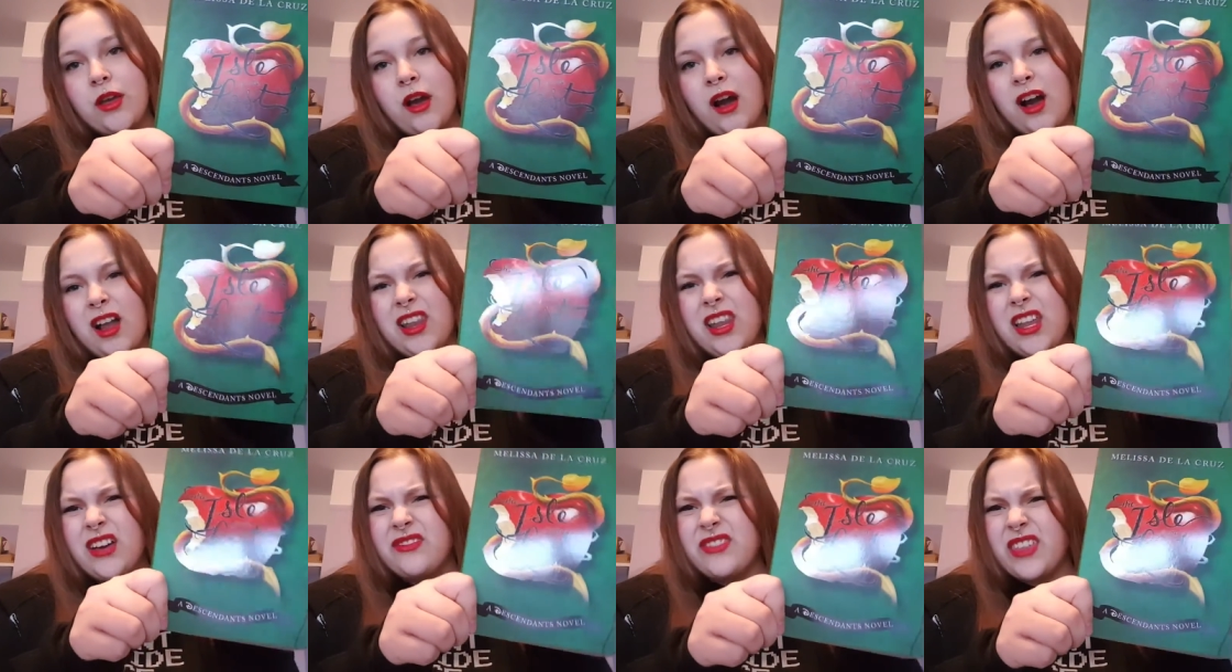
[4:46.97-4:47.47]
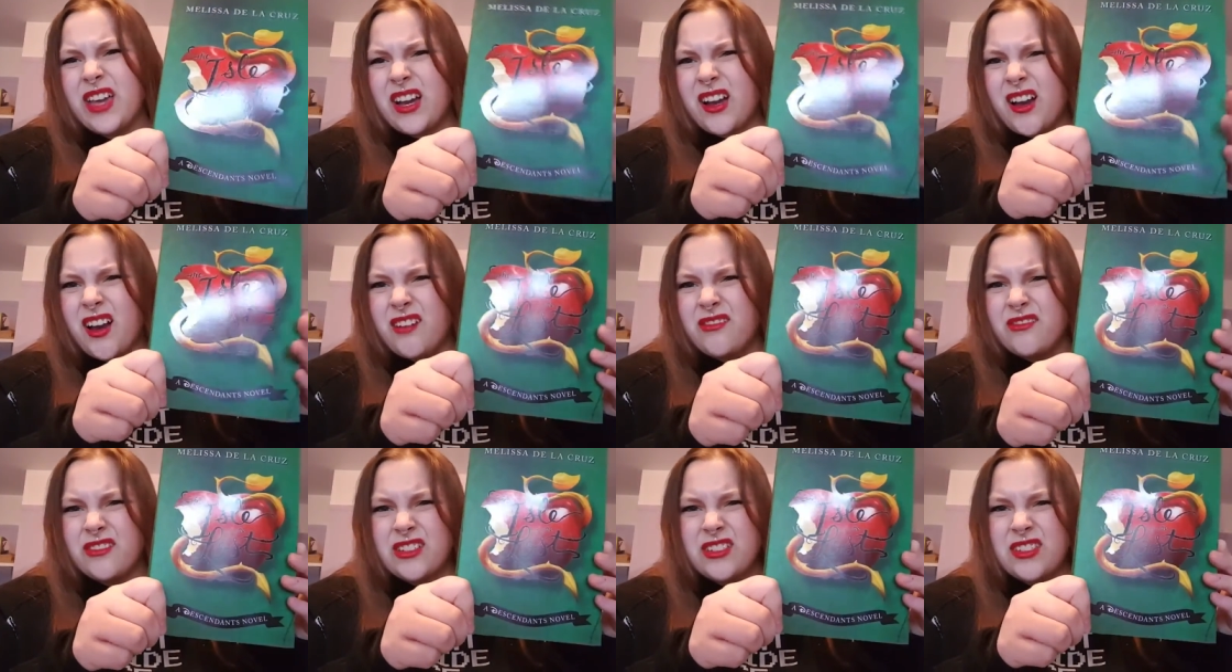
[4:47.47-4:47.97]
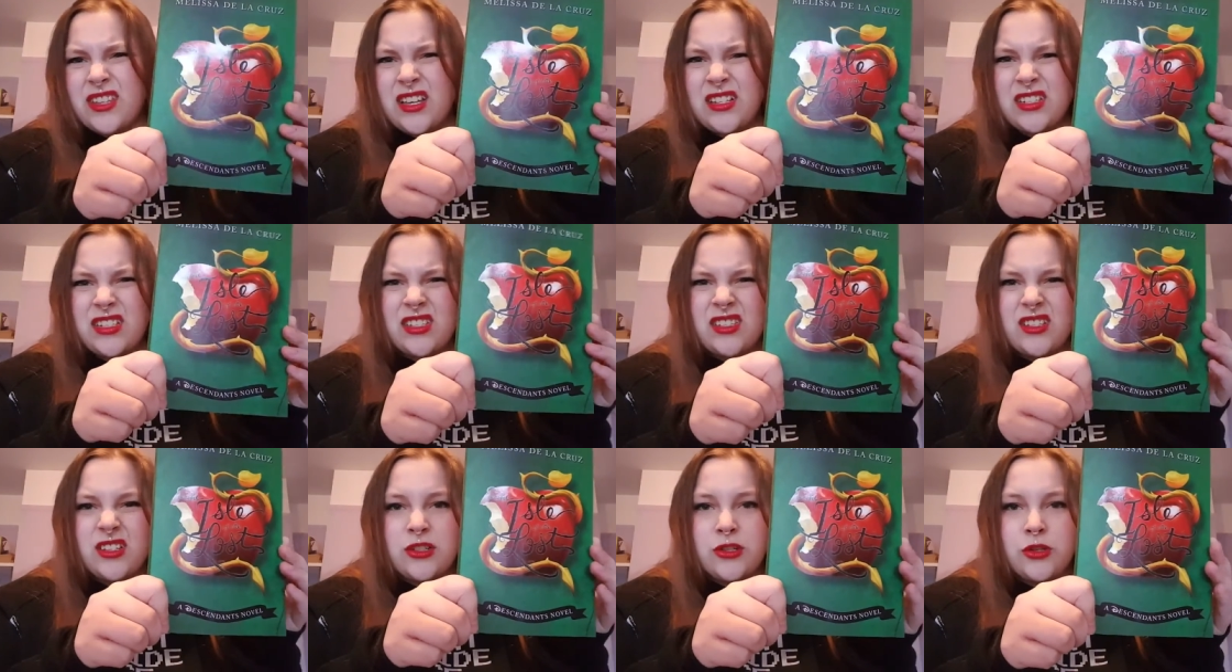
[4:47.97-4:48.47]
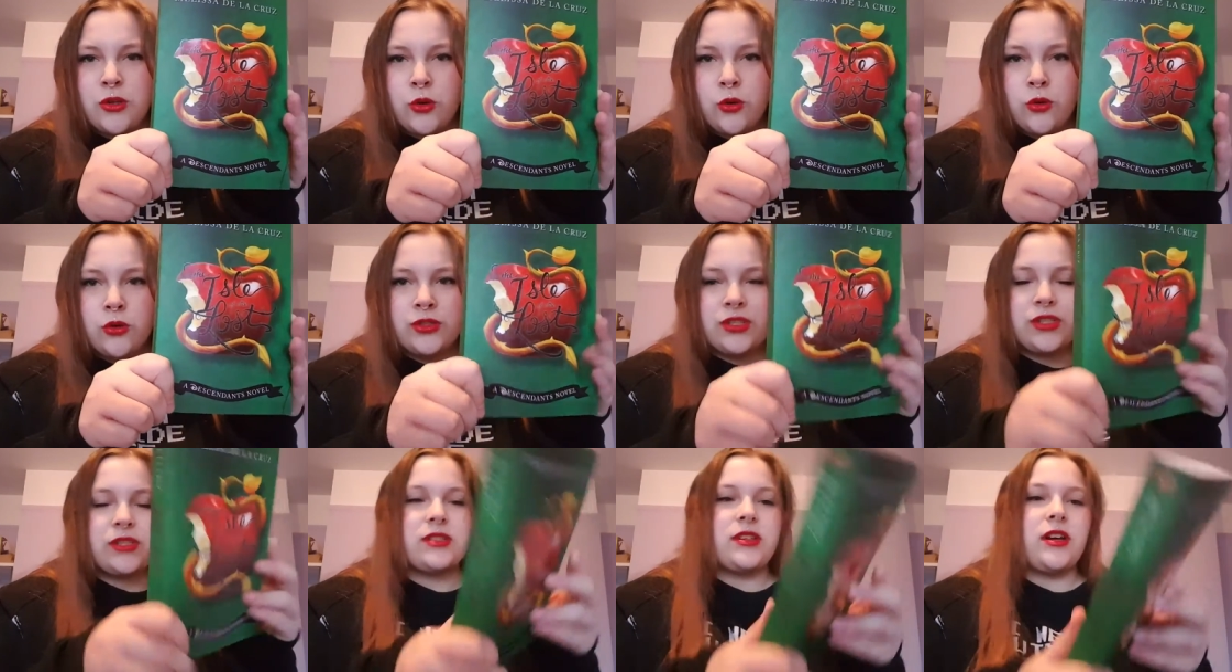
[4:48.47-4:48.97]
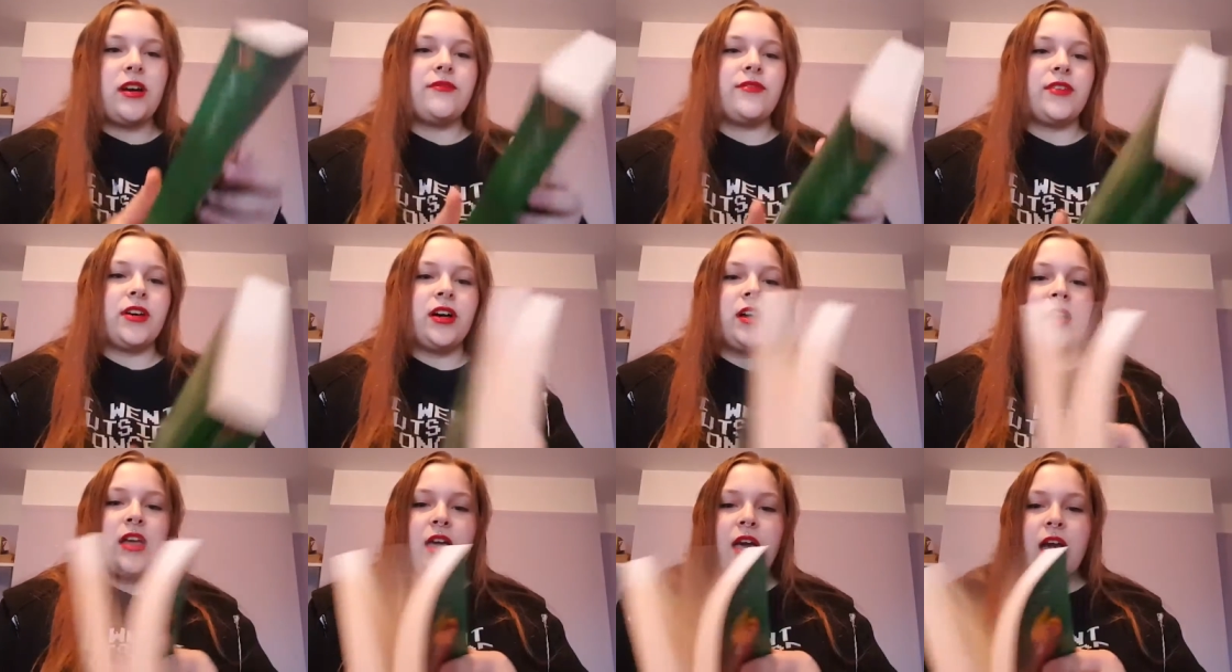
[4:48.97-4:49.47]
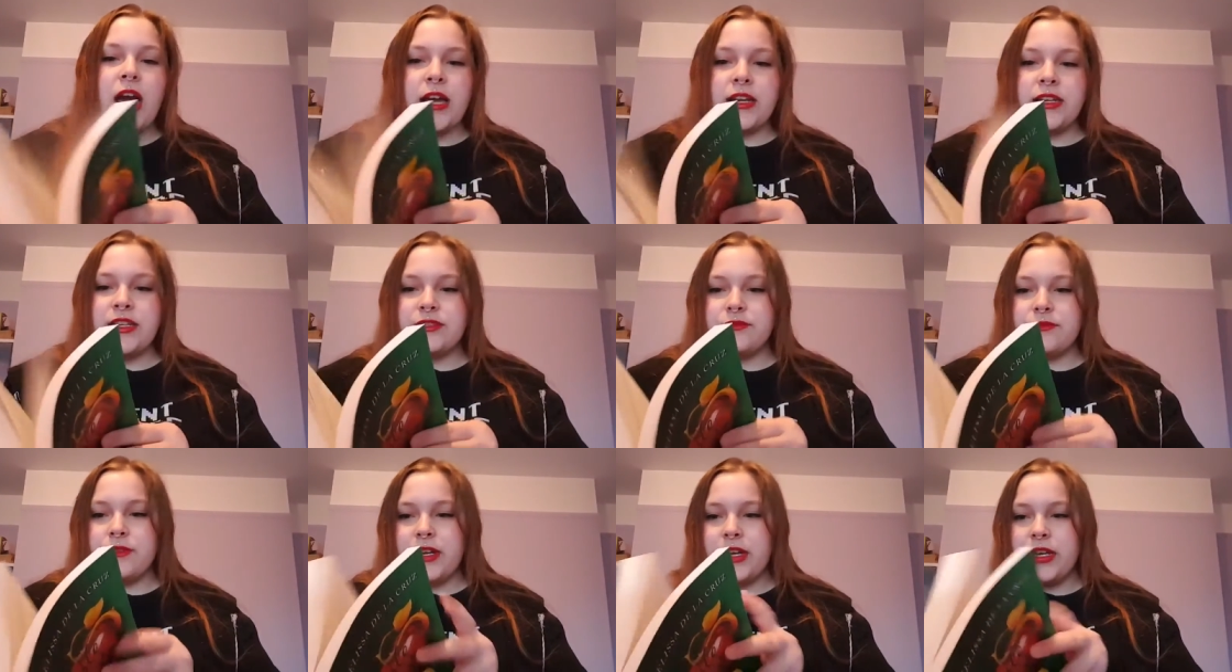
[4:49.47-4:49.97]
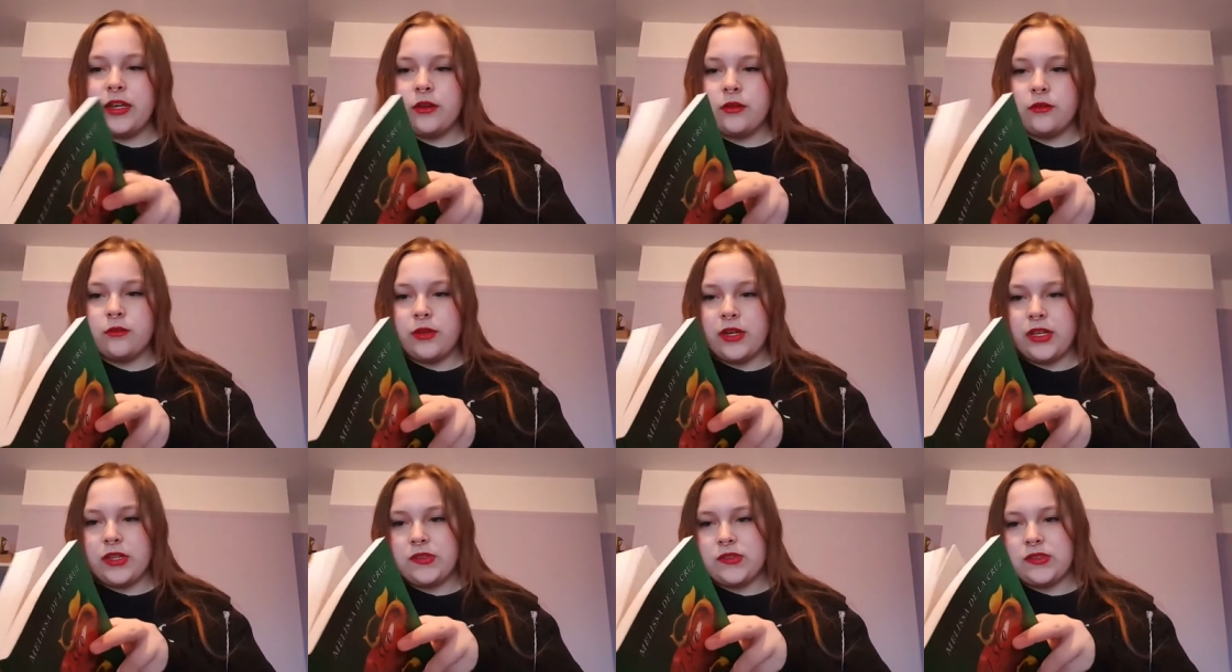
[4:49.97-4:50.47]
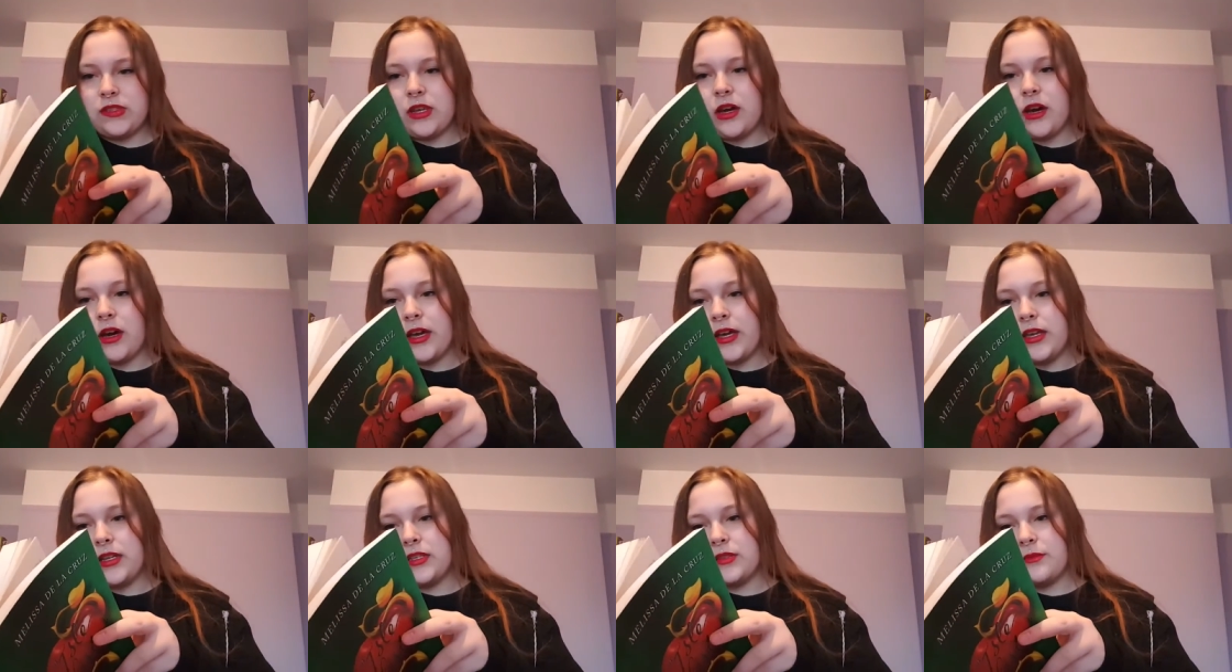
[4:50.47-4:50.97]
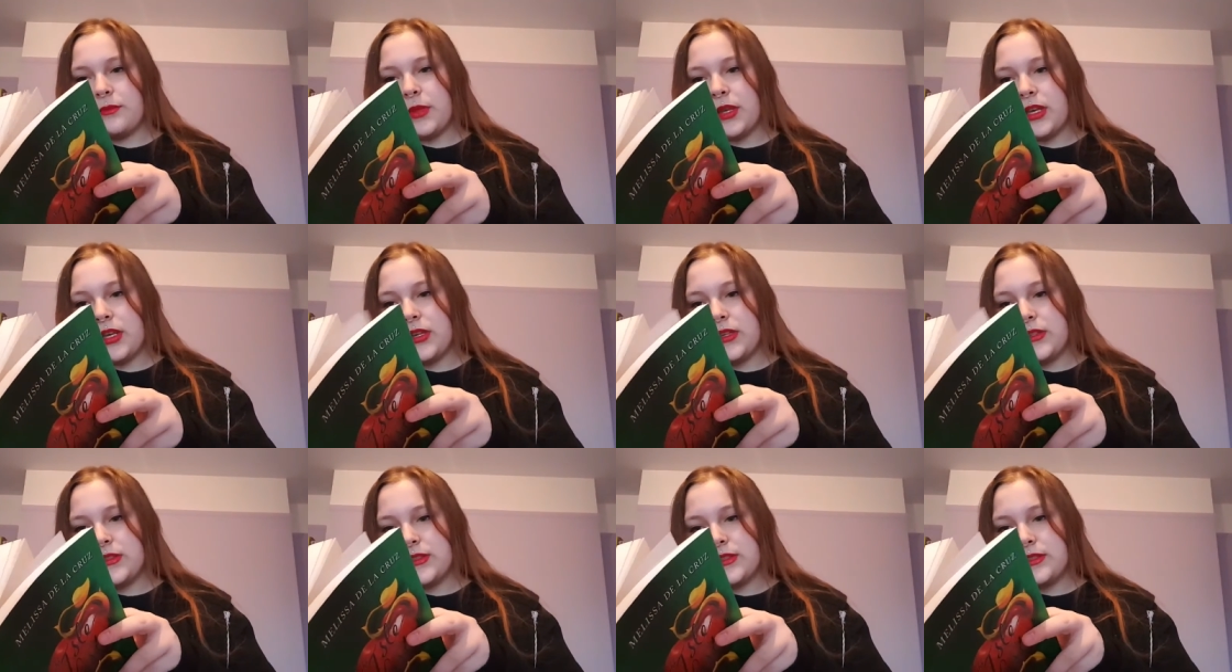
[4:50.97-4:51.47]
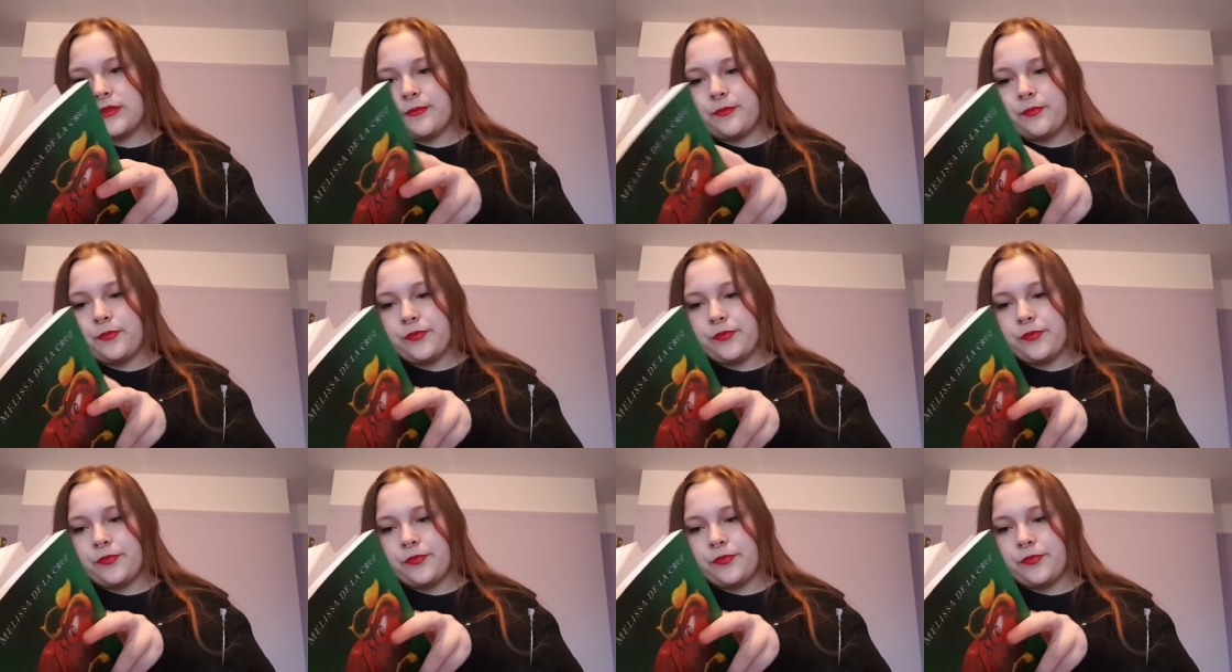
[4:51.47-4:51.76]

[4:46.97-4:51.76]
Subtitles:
I love that cover, isn't that just a gorgeous cover? And it's really cool inside because